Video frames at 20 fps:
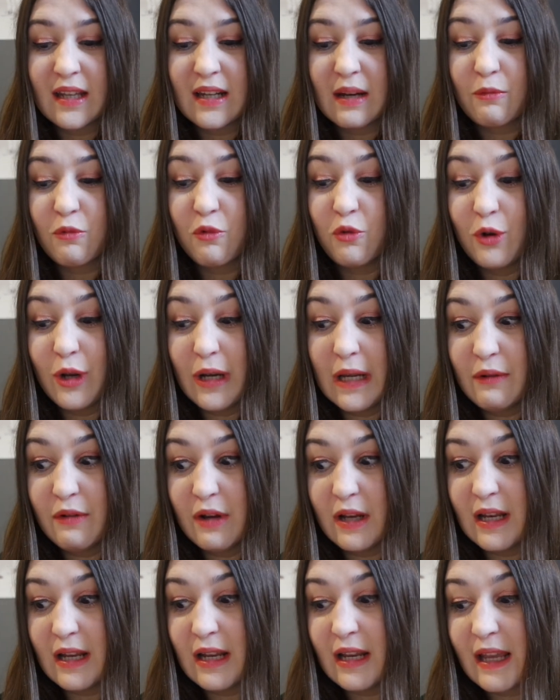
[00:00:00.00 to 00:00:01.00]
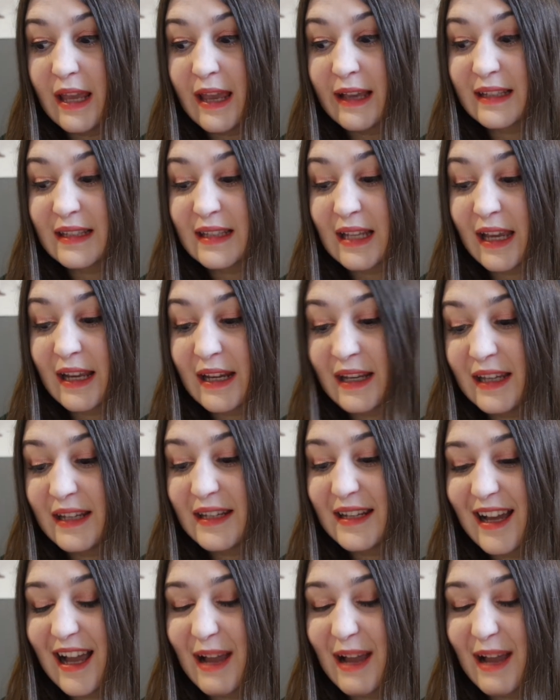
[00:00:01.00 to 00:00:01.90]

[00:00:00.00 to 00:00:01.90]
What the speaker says: and I'm really, really excited.